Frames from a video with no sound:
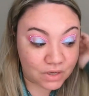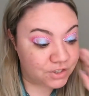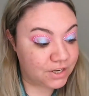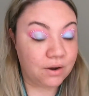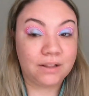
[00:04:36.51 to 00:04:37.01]

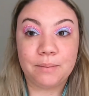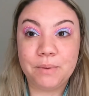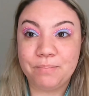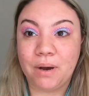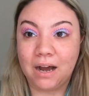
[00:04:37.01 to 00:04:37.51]
So let
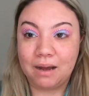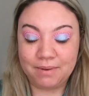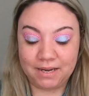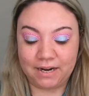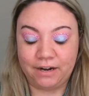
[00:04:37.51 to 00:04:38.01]
me pop
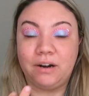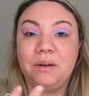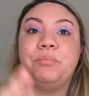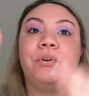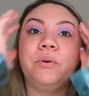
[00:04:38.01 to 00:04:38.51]
my hair
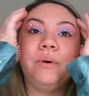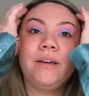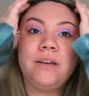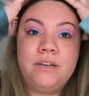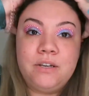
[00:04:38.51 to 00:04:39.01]
up real
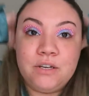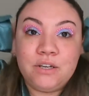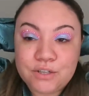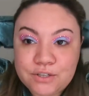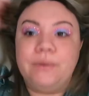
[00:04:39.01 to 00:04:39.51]
quick
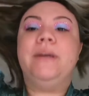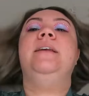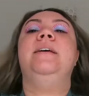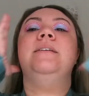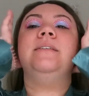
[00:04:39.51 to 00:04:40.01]
so
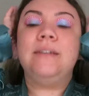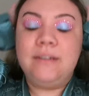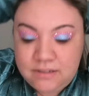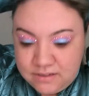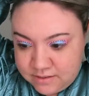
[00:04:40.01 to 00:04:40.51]
it is
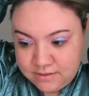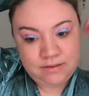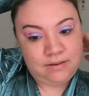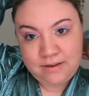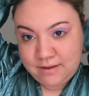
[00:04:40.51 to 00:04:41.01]

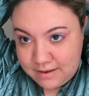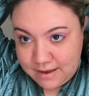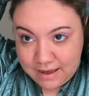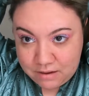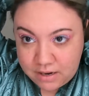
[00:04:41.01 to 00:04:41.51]

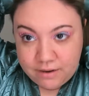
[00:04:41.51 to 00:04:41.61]
out